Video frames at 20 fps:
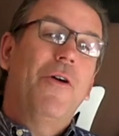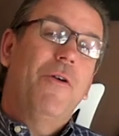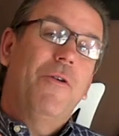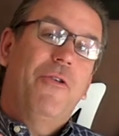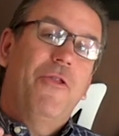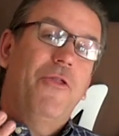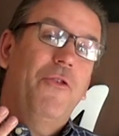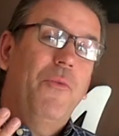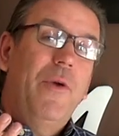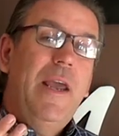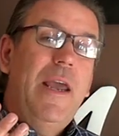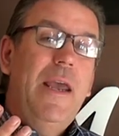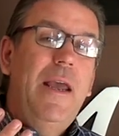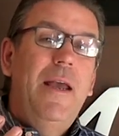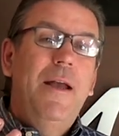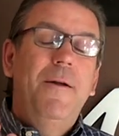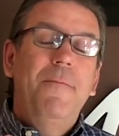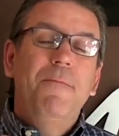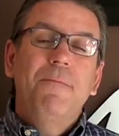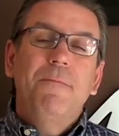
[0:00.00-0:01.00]
there are
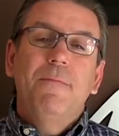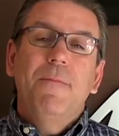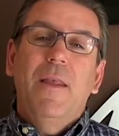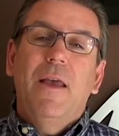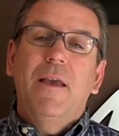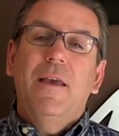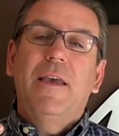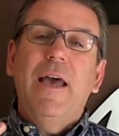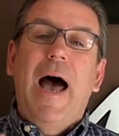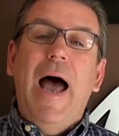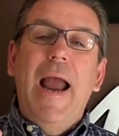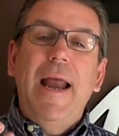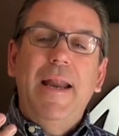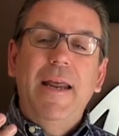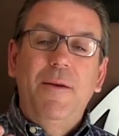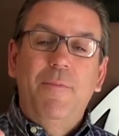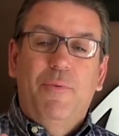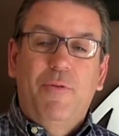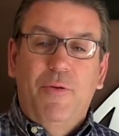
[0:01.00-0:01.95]
three guiding